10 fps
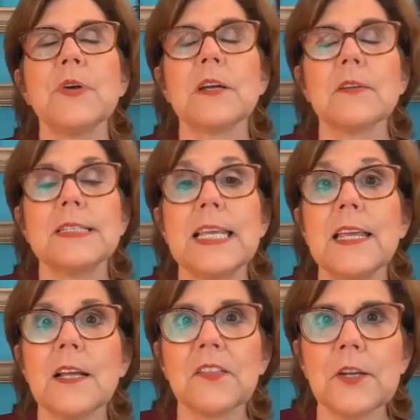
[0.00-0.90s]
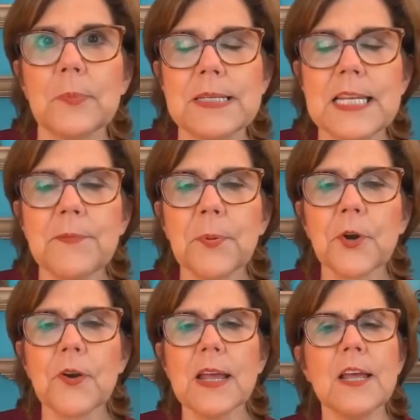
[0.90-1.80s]
will dig a little bit
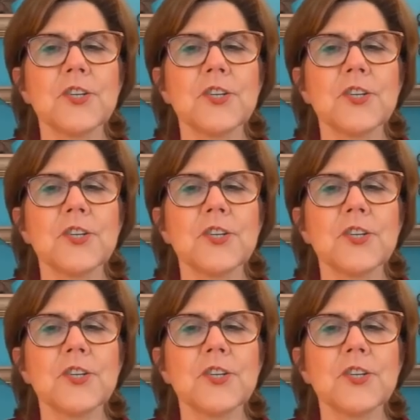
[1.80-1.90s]
deeper,